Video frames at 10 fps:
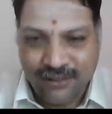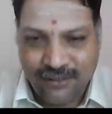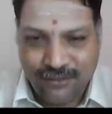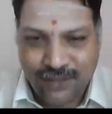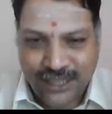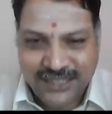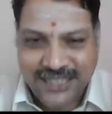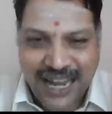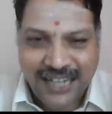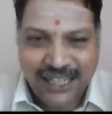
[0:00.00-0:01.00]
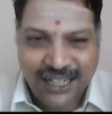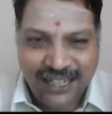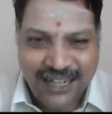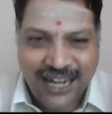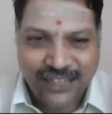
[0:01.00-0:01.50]
What is the
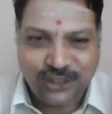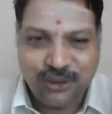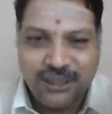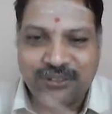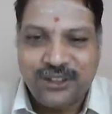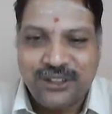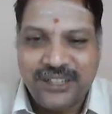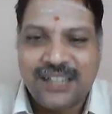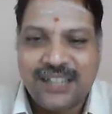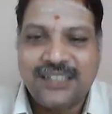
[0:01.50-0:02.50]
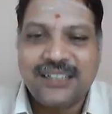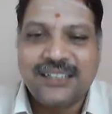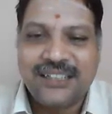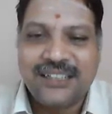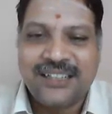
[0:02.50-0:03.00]
actual revenue he earned?
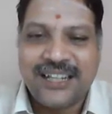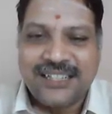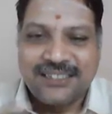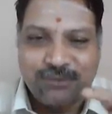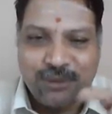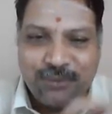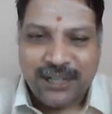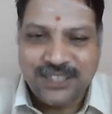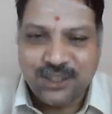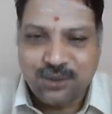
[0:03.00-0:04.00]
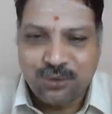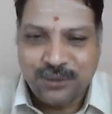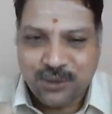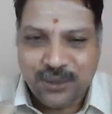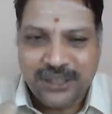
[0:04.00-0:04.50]
In case the price is
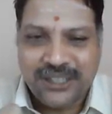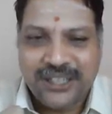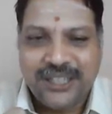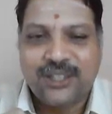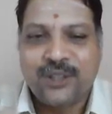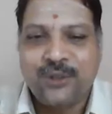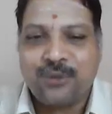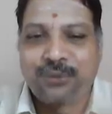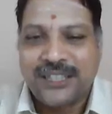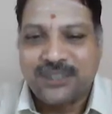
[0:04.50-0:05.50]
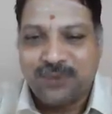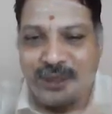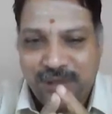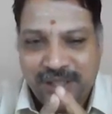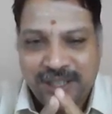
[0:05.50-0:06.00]
rupees 20, the new price
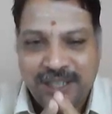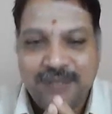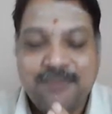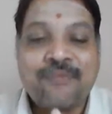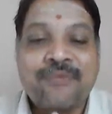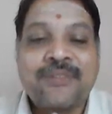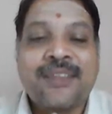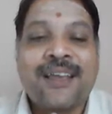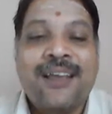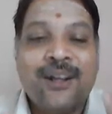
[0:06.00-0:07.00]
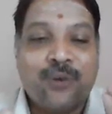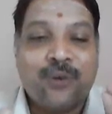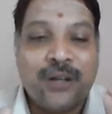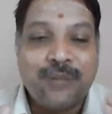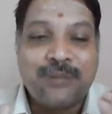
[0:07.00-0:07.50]
will be
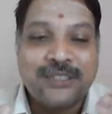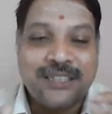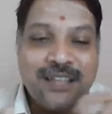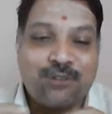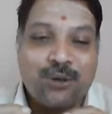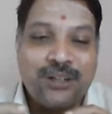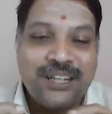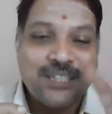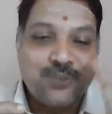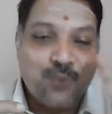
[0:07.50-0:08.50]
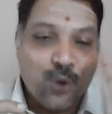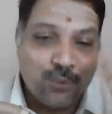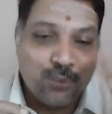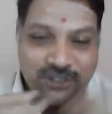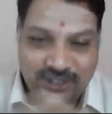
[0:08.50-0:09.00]
20% of 20 is 4
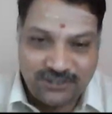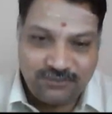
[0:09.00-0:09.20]
rupees.